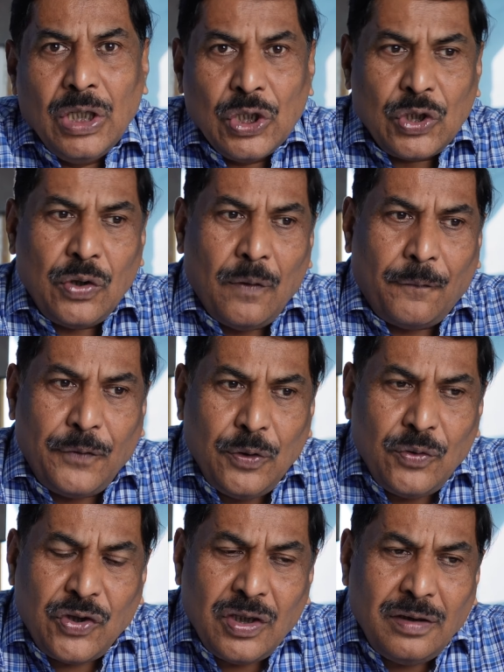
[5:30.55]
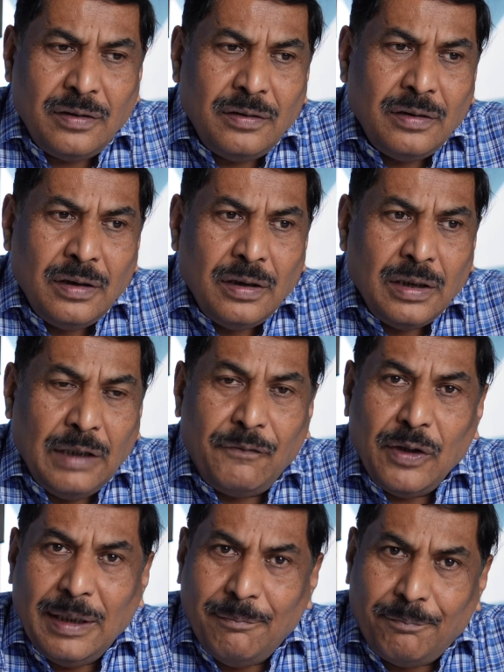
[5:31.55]
So your Fusion, if
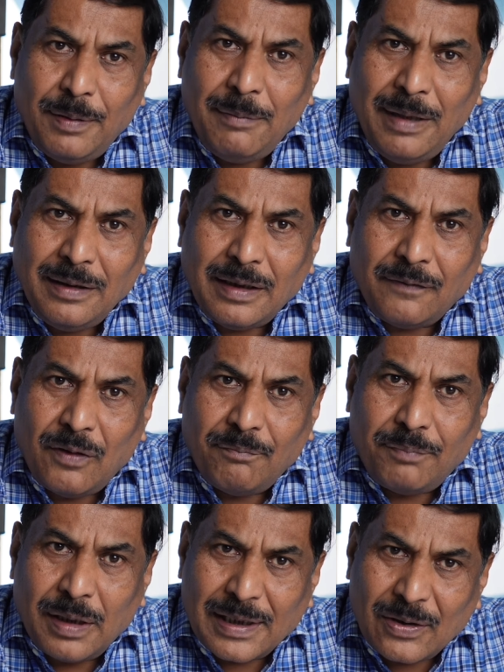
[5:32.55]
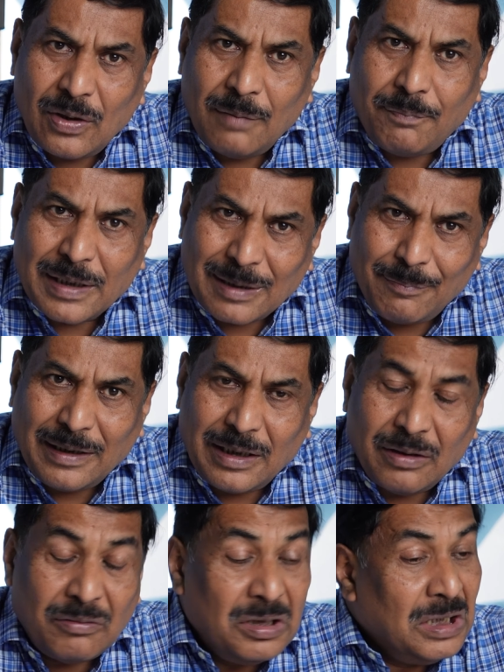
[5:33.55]
you implement it from persona
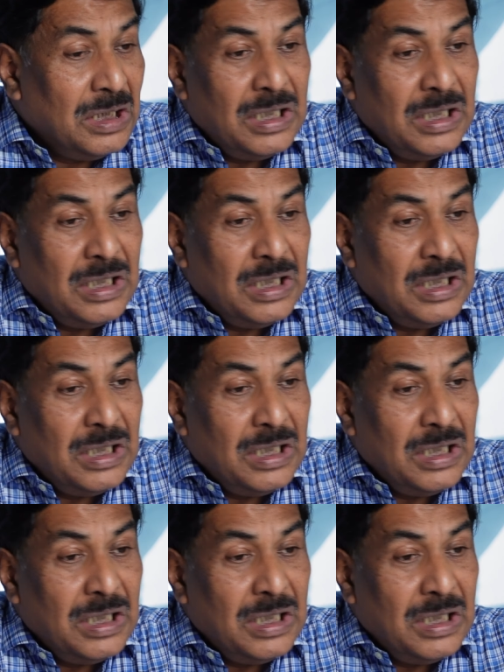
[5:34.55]
perspective,